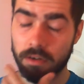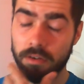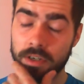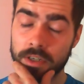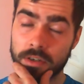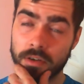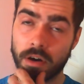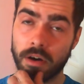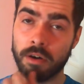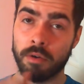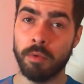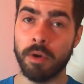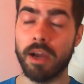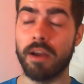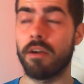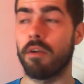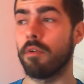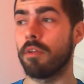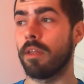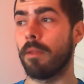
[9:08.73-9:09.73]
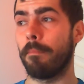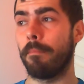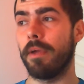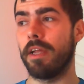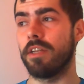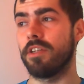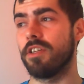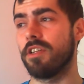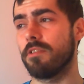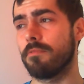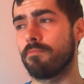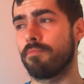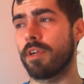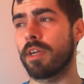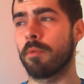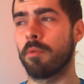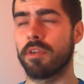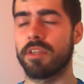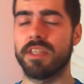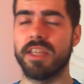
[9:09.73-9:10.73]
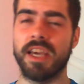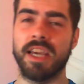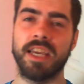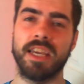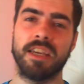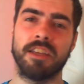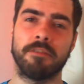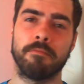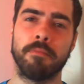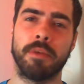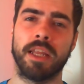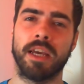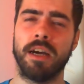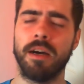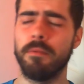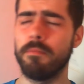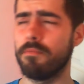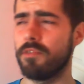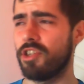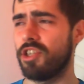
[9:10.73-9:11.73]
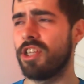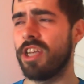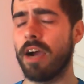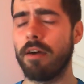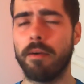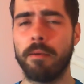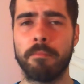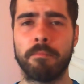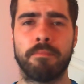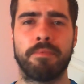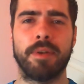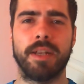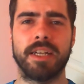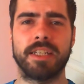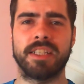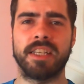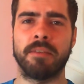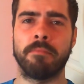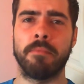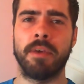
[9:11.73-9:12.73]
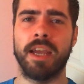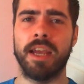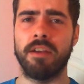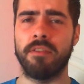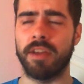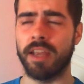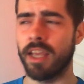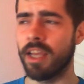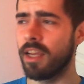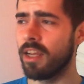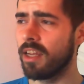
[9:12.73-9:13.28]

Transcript: He's got Aguero on the bench. He doesn't bring him on to the 80th minute. I'm shouting bloody Mary.